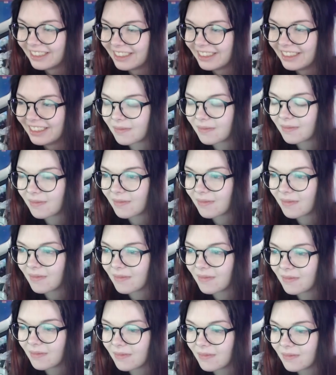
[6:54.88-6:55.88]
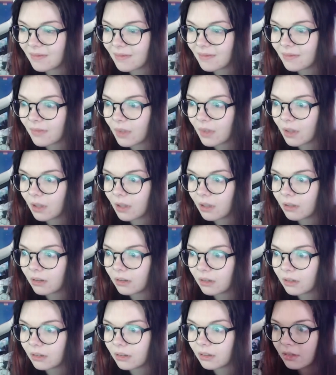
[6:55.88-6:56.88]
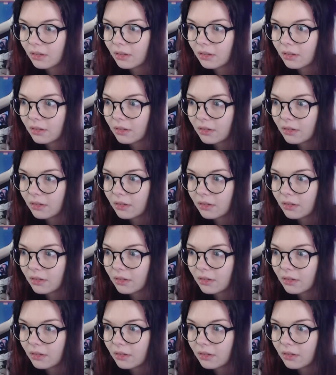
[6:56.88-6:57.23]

Nothing is said.